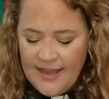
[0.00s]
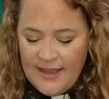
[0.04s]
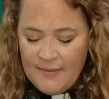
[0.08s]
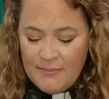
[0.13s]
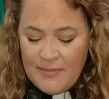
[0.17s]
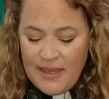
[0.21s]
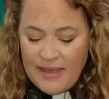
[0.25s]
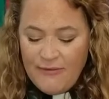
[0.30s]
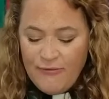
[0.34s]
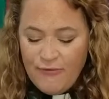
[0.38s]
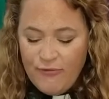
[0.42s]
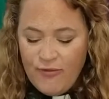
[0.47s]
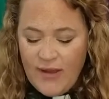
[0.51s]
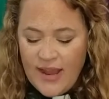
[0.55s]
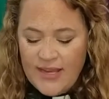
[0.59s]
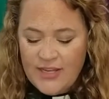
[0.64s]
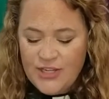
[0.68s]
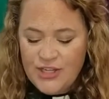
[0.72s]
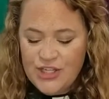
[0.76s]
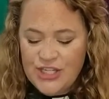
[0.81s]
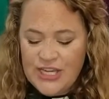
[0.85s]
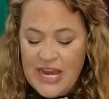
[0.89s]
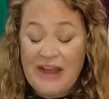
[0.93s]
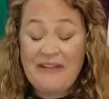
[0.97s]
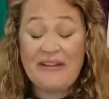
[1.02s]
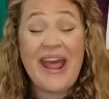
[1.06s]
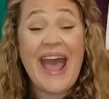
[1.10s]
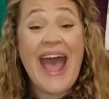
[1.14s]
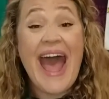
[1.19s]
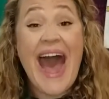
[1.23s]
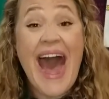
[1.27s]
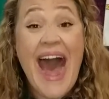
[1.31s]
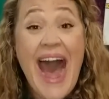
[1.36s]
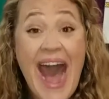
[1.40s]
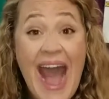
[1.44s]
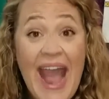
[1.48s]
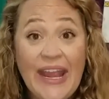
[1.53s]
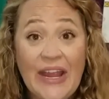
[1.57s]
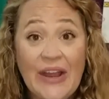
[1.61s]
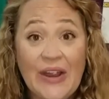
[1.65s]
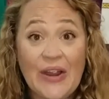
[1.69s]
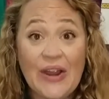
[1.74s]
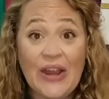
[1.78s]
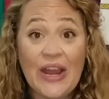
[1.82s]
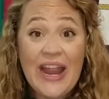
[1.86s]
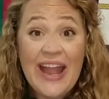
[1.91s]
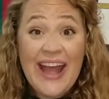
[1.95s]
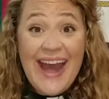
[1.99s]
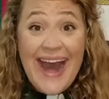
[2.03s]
My friends shout, "Higher,